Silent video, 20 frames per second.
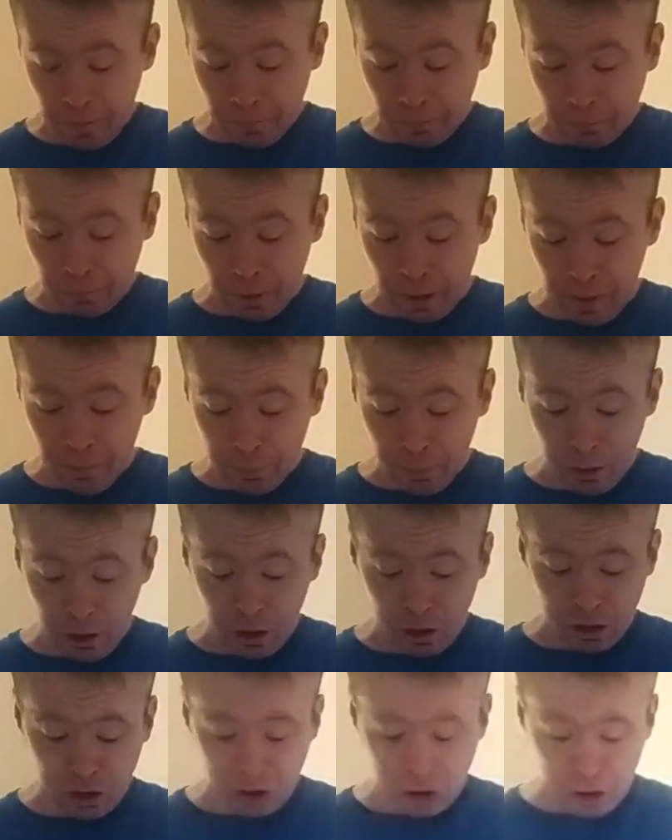
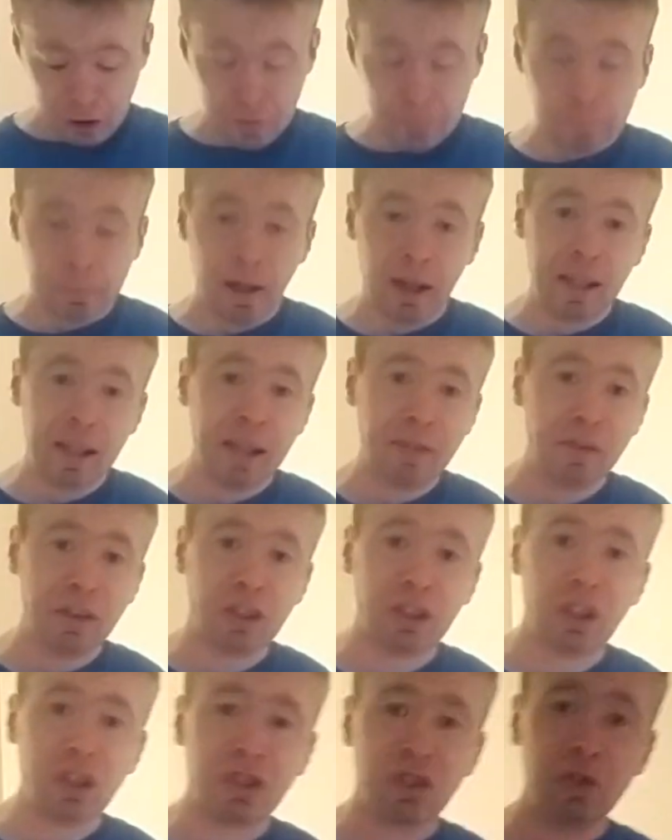Freiburg 2, Bayer
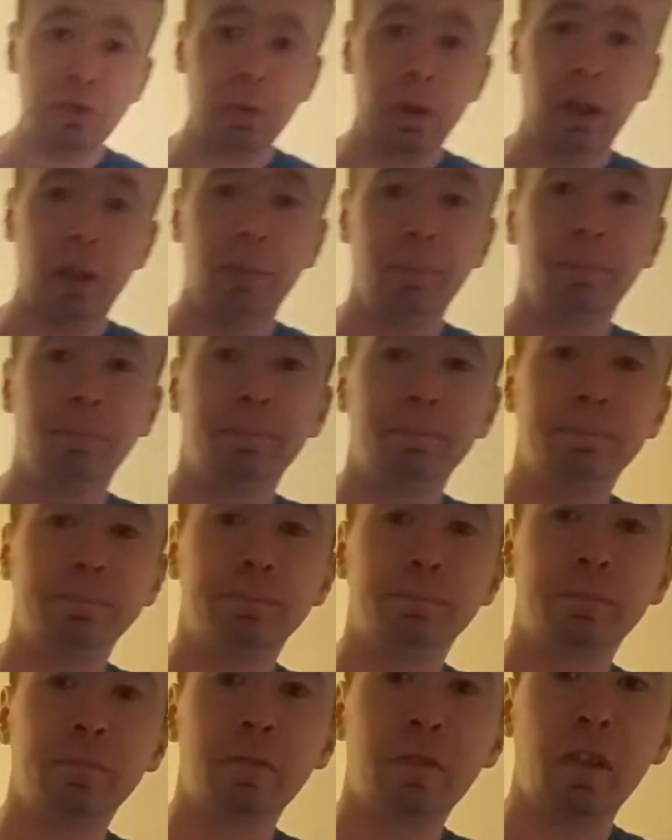Leverkusen 1.
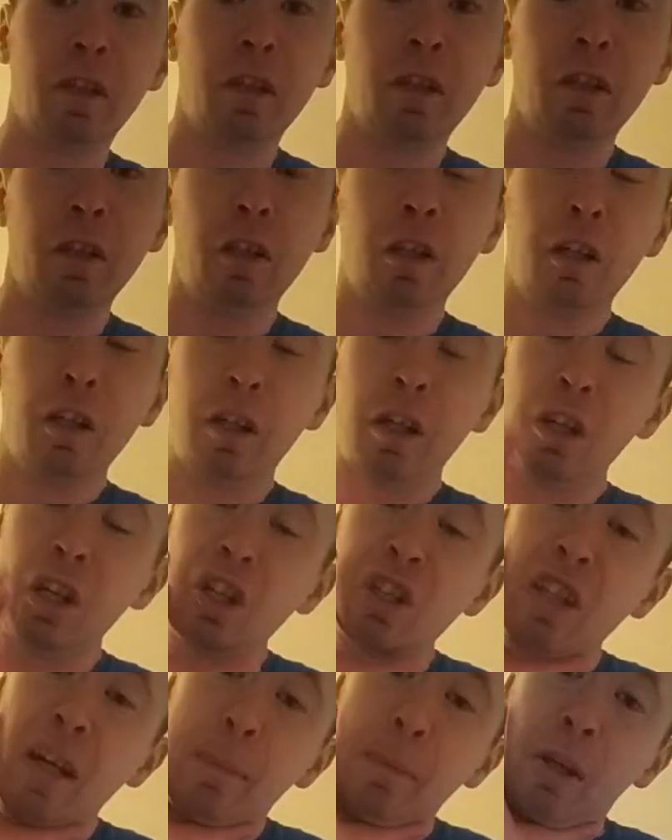I know
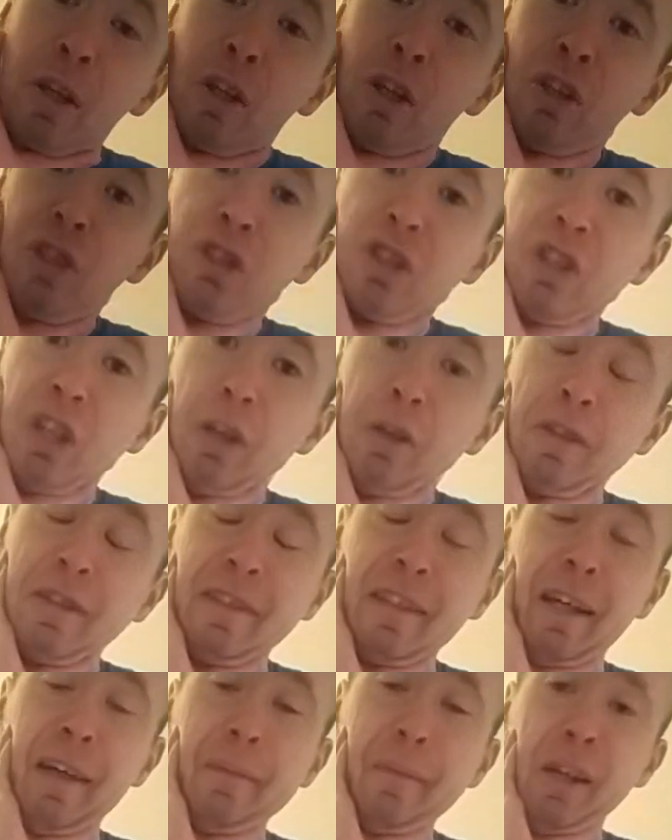Xabi Alonso is
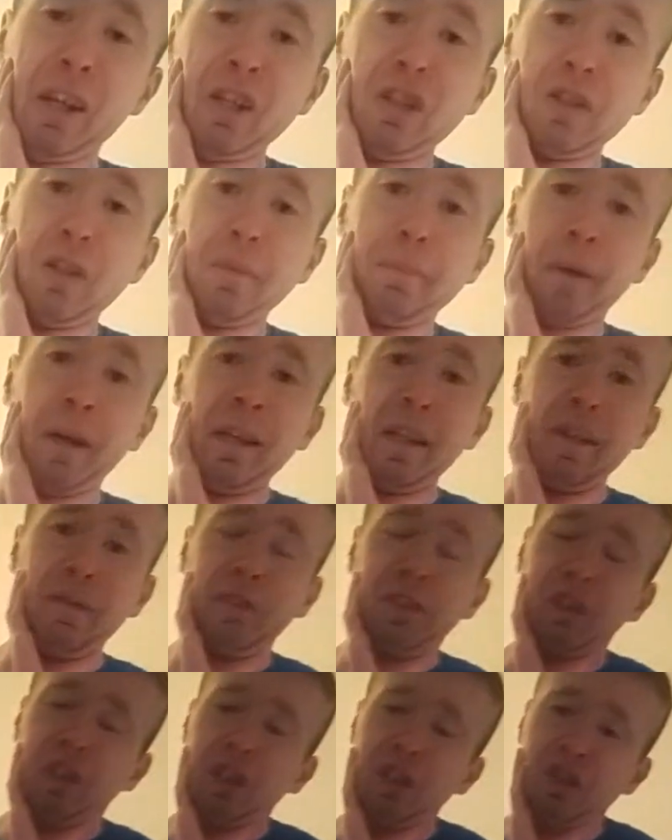now a manager of Bayer
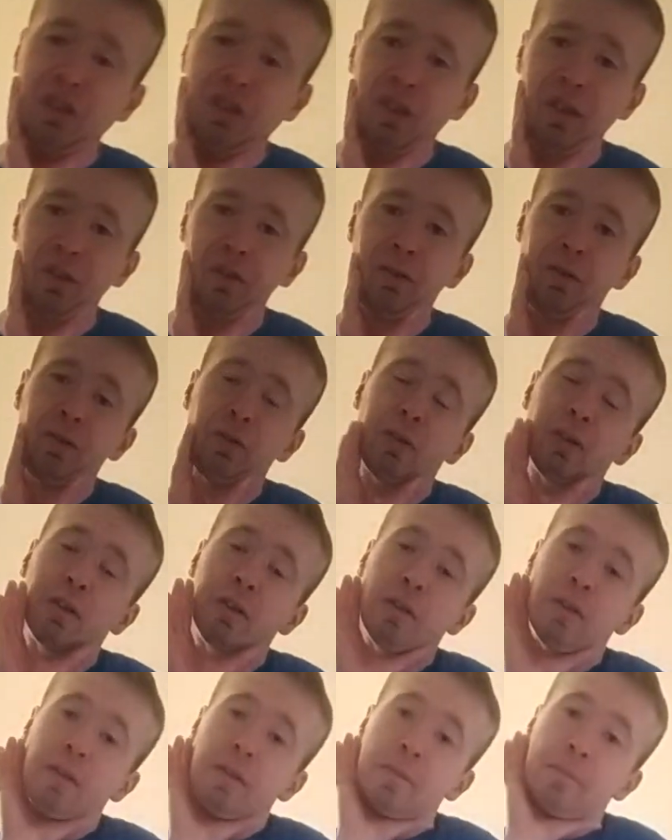Leverkusen,
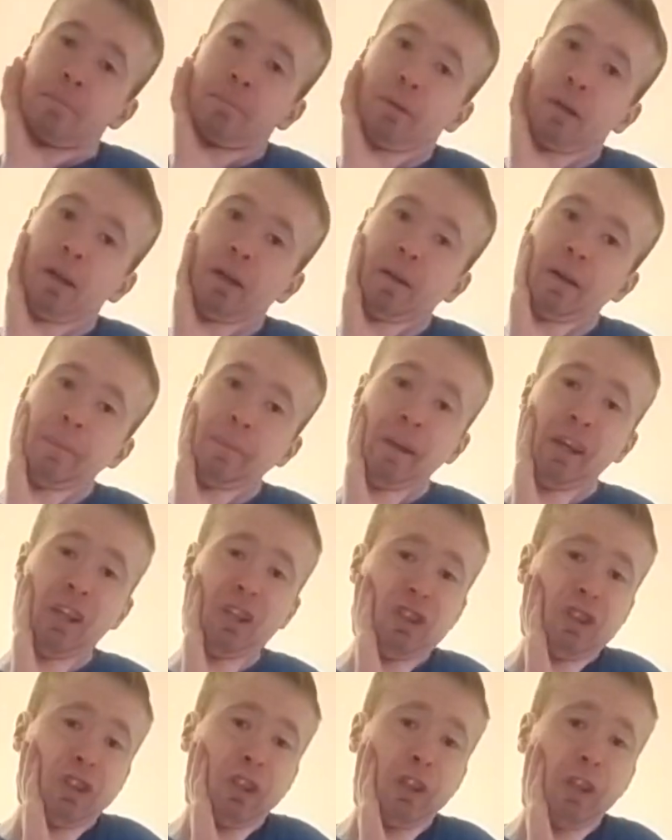but a
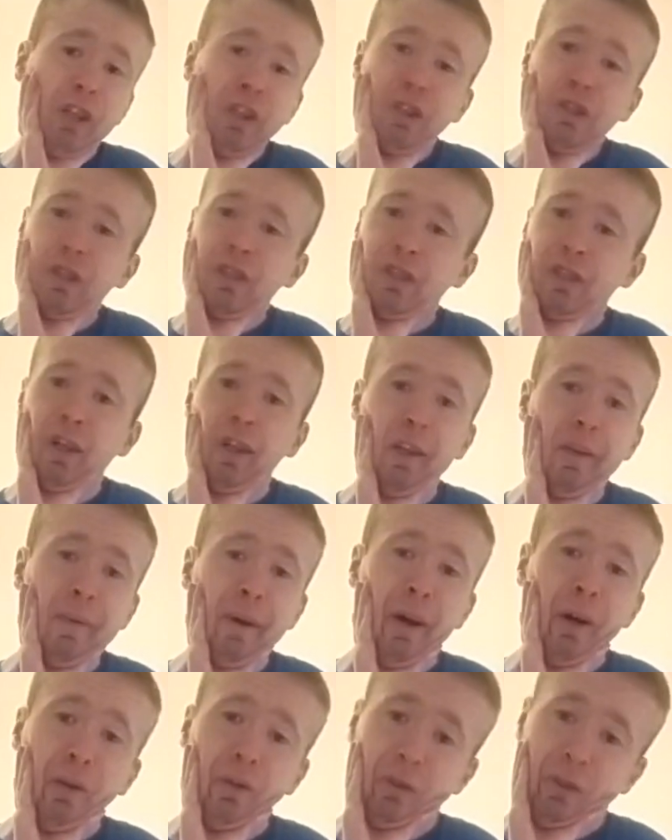manager can only do a certain
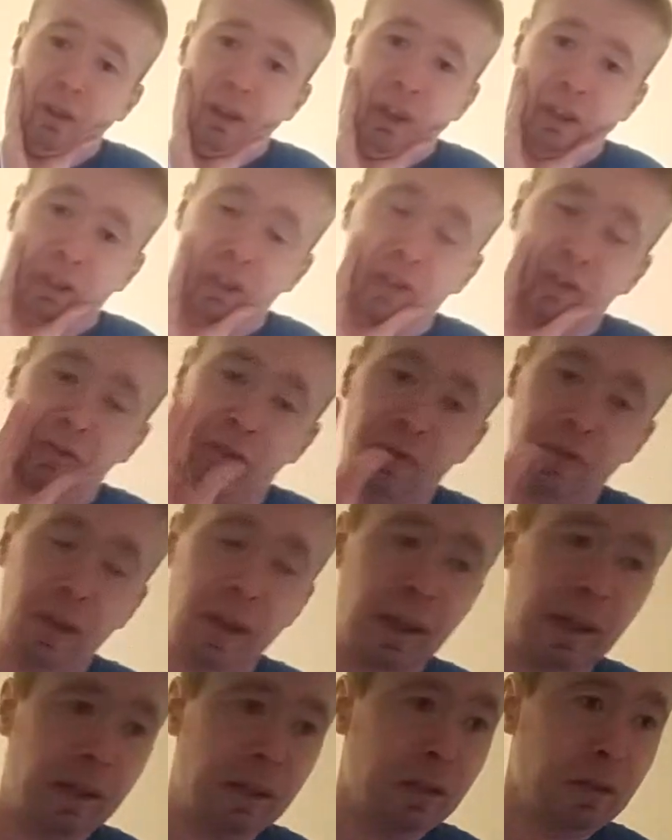amount under
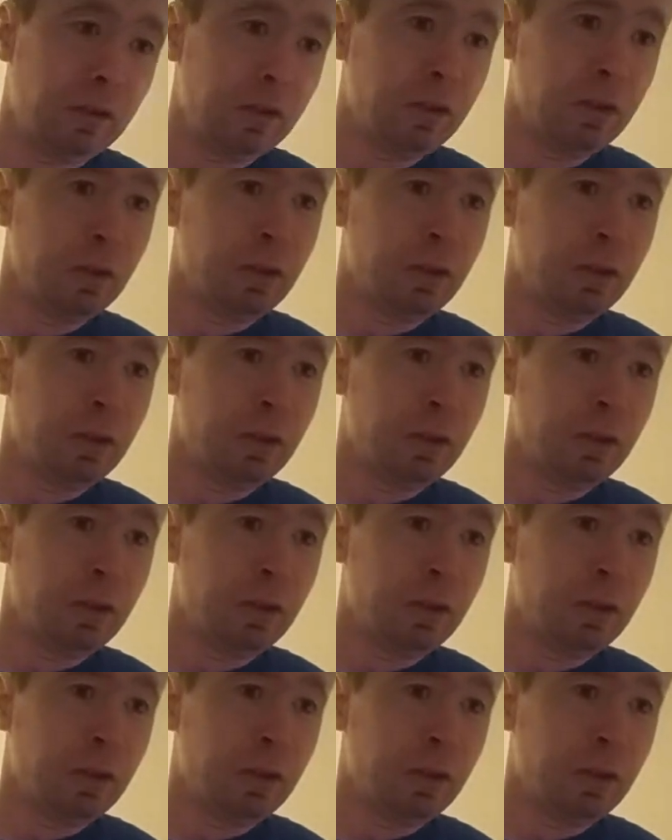their